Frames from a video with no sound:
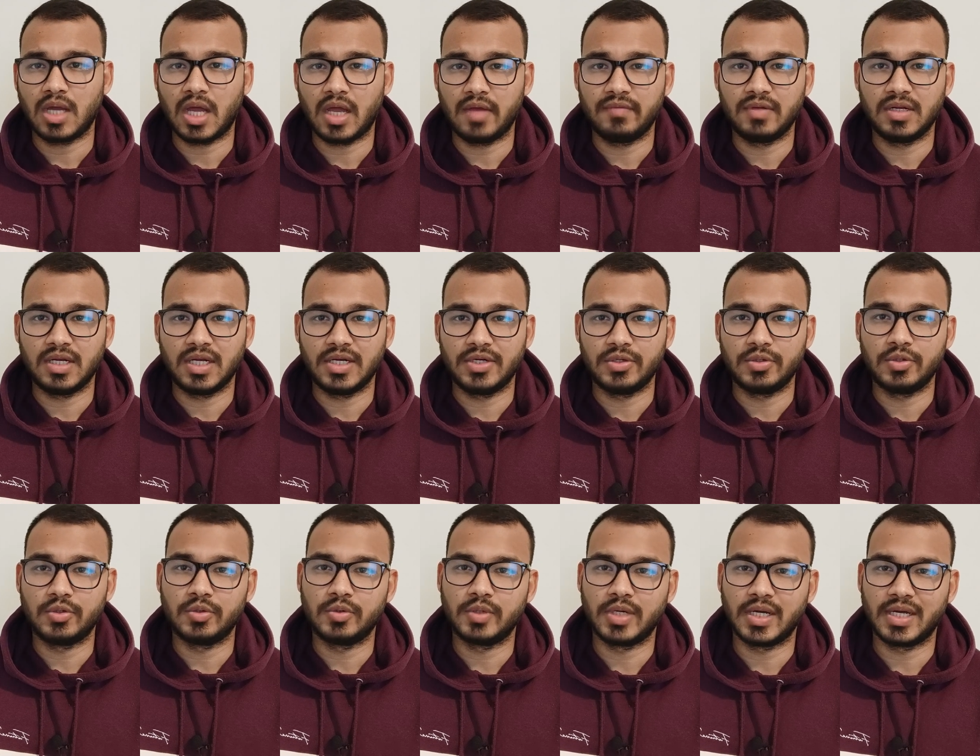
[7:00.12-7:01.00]
I will let
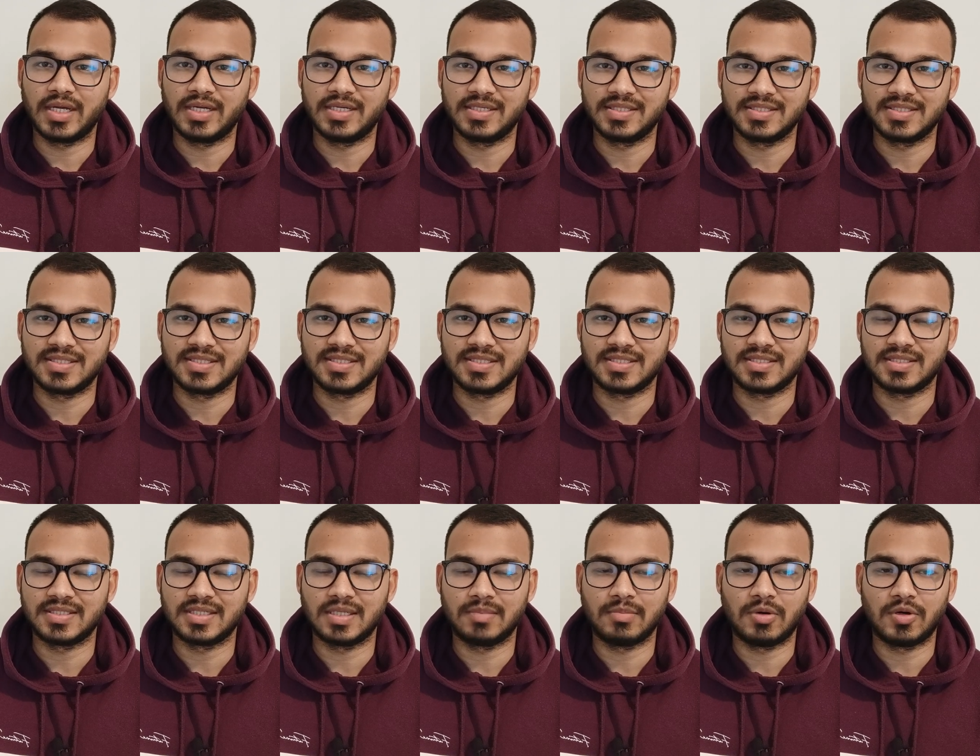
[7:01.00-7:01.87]
you know guys
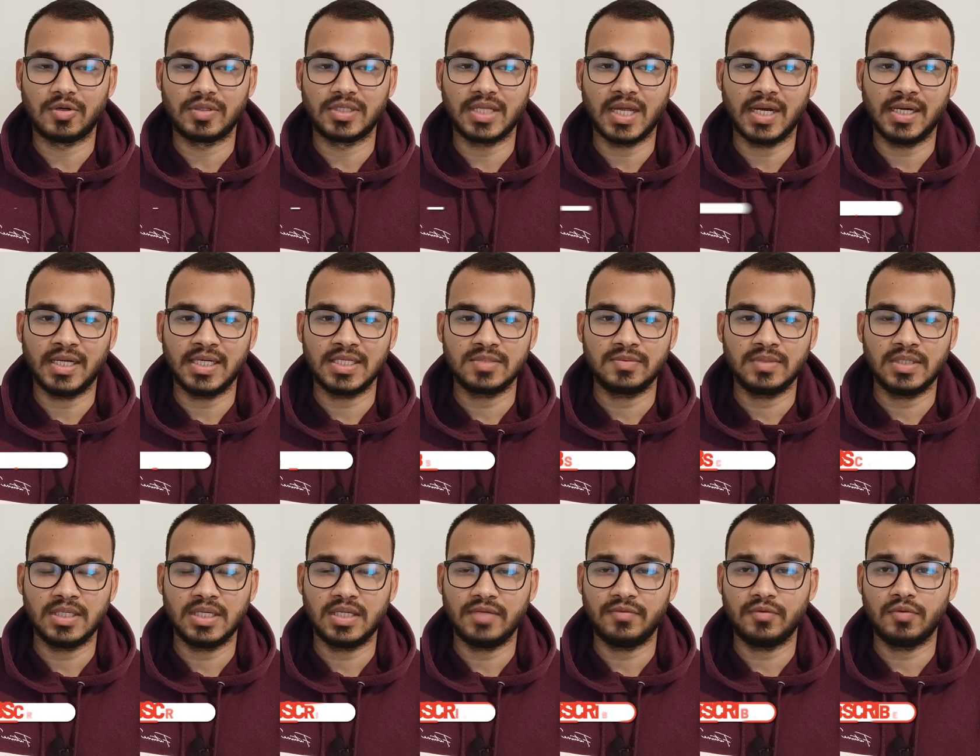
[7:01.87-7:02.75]
about that as
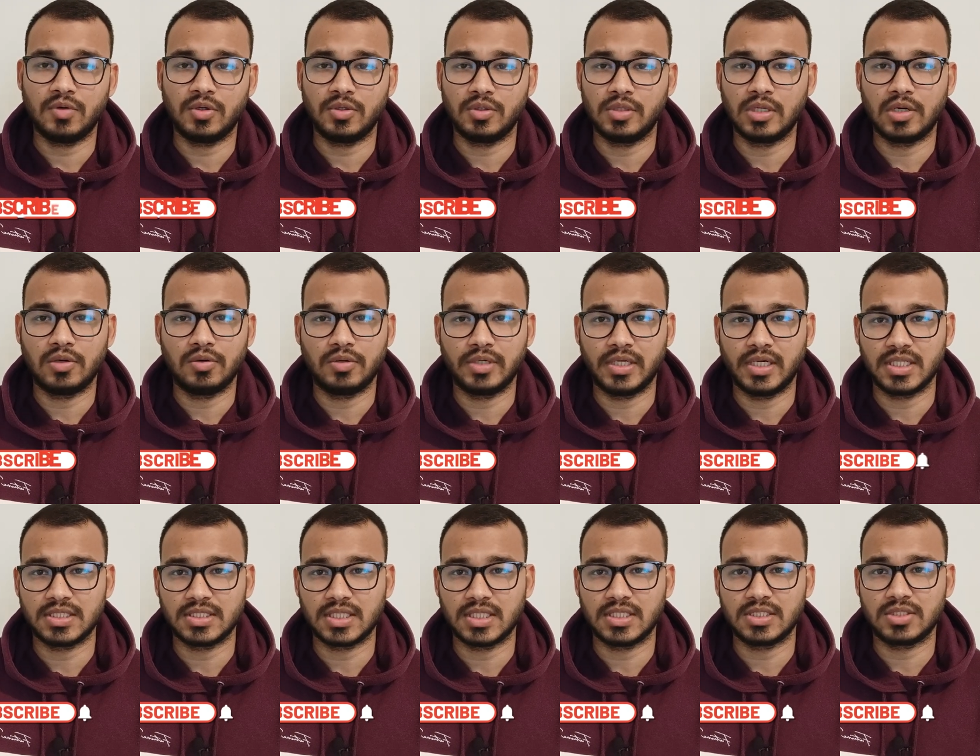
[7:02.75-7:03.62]
well. If you want to download
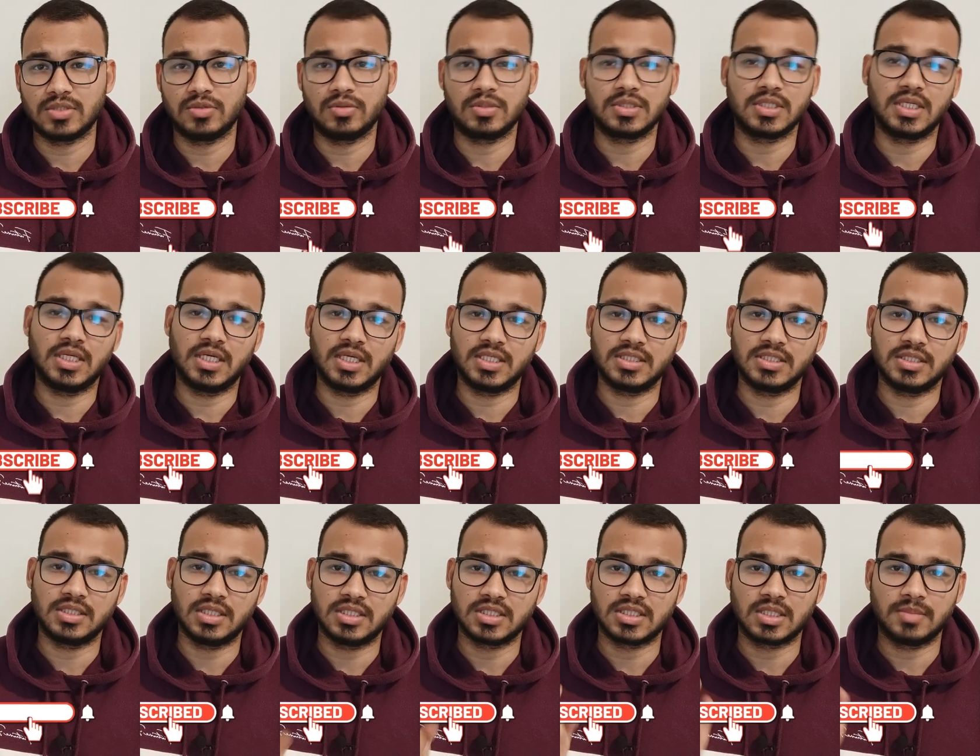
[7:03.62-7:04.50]
data science notes, link is
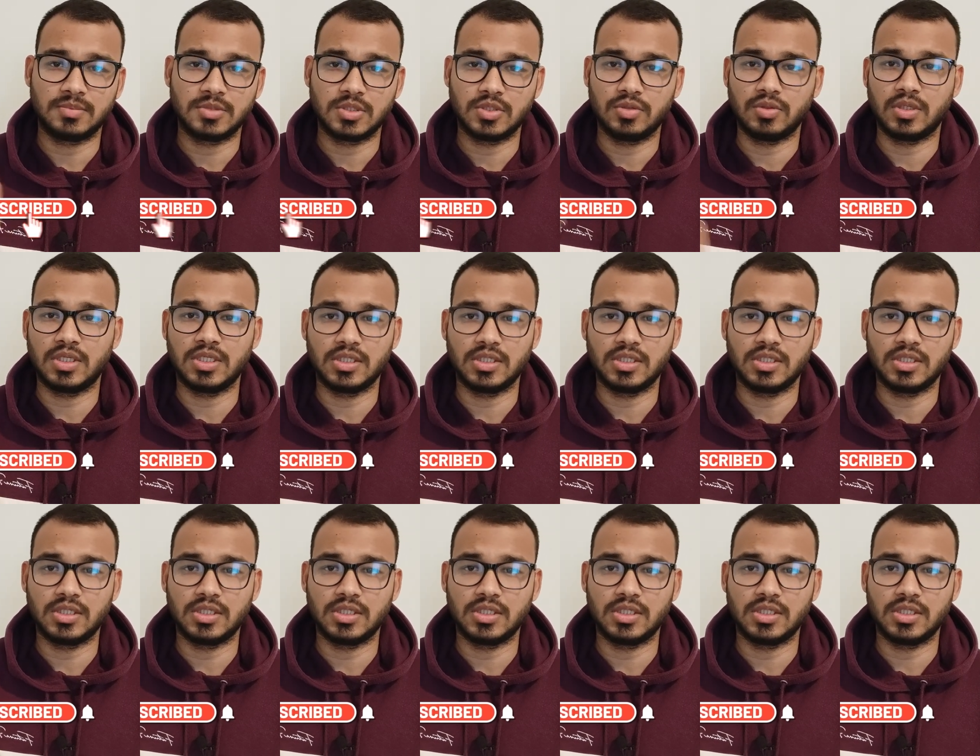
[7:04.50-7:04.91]
in the description,